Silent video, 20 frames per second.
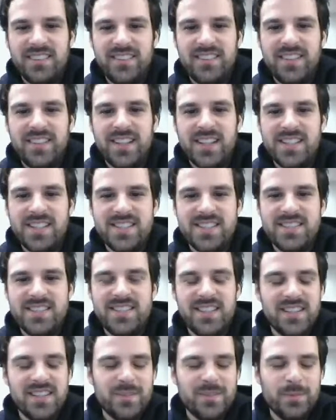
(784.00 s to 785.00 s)
because
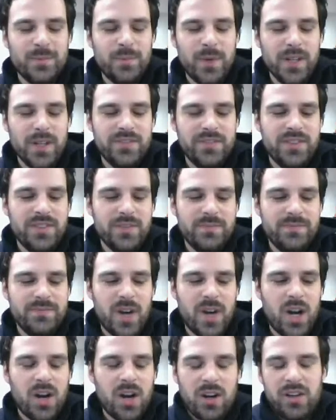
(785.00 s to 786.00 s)
they're one of the
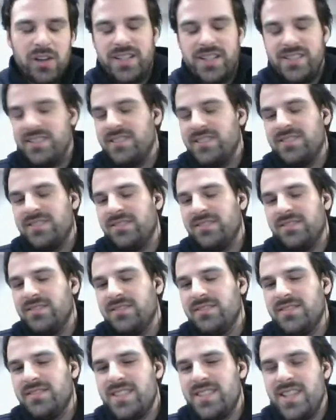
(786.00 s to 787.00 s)
hardest
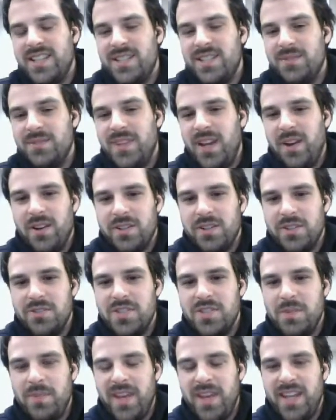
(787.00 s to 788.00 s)
sets of characters
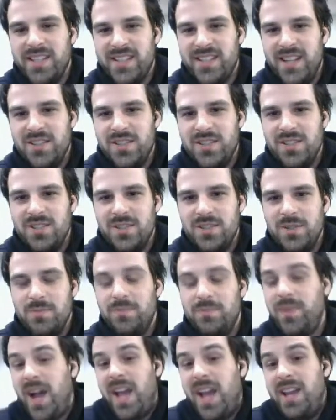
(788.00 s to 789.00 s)
to pay attention to
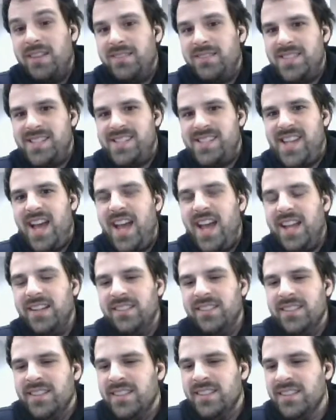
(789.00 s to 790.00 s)
by design.
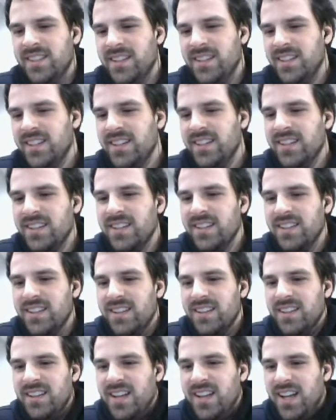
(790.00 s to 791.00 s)

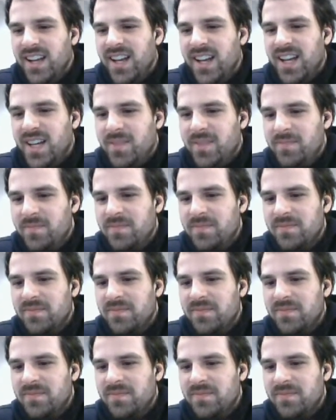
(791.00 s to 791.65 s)
Yeah,